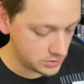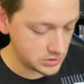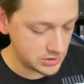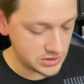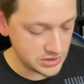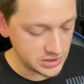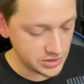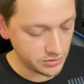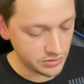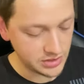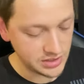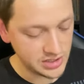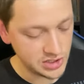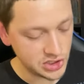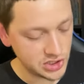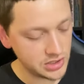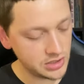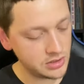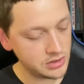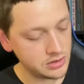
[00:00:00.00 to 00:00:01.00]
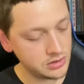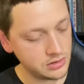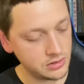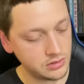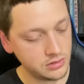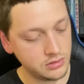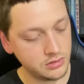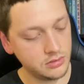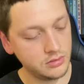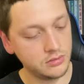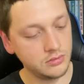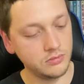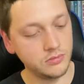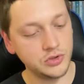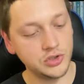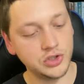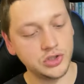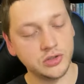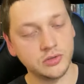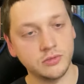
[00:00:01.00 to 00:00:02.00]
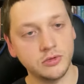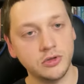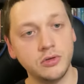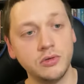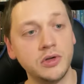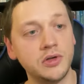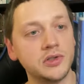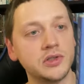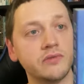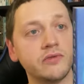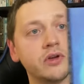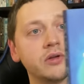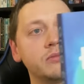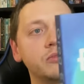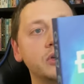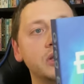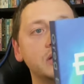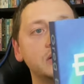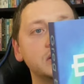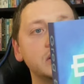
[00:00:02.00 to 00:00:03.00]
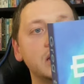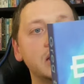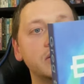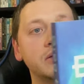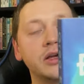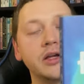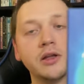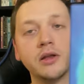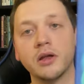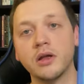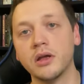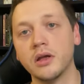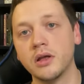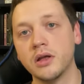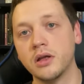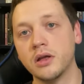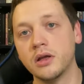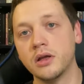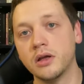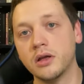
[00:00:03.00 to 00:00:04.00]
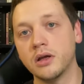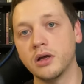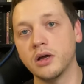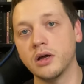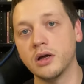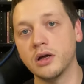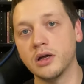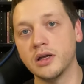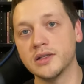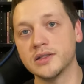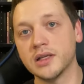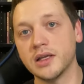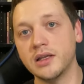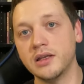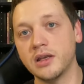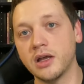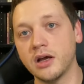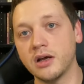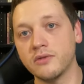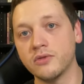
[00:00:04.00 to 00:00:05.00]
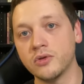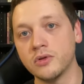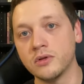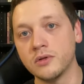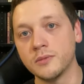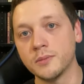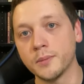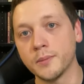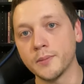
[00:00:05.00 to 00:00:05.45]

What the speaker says: Tyrannesia, which who knows if I'm pronouncing that right, is a novel.